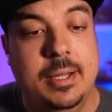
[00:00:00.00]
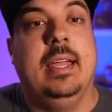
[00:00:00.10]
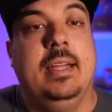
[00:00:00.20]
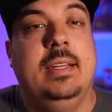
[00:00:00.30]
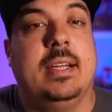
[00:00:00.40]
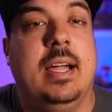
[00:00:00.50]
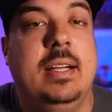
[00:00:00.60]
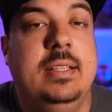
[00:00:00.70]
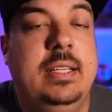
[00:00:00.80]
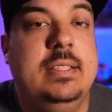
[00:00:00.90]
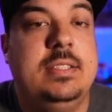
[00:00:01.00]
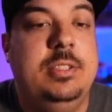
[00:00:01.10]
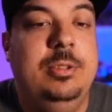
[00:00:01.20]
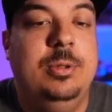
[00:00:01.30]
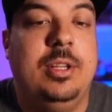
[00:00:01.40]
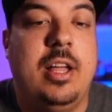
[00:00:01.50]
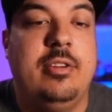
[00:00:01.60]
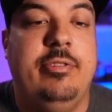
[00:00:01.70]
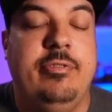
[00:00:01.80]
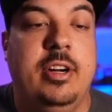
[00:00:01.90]
and it kind of leads to a lot
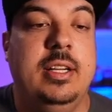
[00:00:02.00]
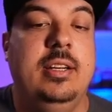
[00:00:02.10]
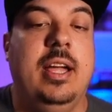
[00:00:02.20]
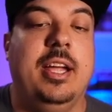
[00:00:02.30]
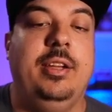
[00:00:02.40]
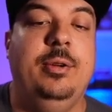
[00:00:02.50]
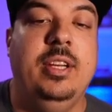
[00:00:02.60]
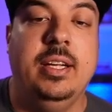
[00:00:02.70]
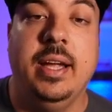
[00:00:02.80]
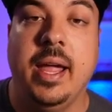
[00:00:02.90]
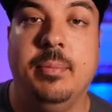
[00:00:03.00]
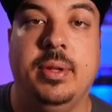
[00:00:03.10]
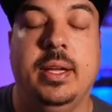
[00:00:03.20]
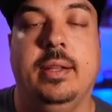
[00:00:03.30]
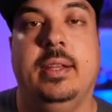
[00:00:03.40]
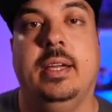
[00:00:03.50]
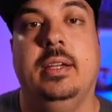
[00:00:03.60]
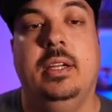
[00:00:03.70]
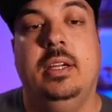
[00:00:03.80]
of fun and unique gameplay that